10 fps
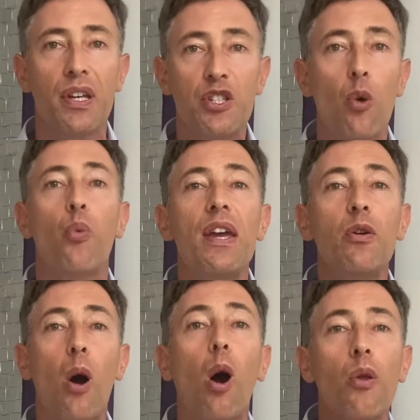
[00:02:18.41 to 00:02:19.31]
So we
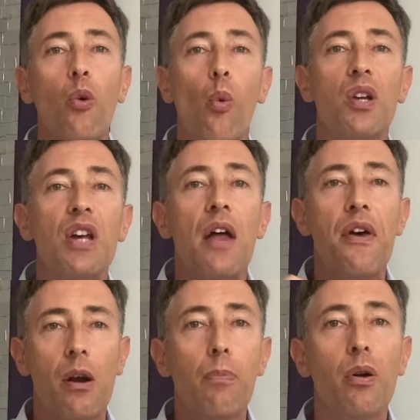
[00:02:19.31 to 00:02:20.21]
are the ones that
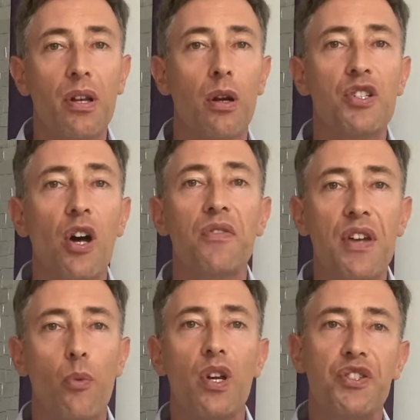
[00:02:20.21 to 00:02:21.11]
are putting ourselves
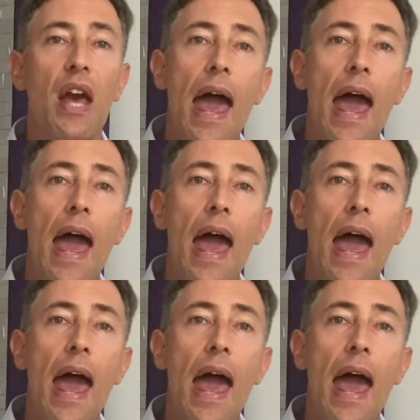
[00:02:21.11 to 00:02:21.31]
at risk.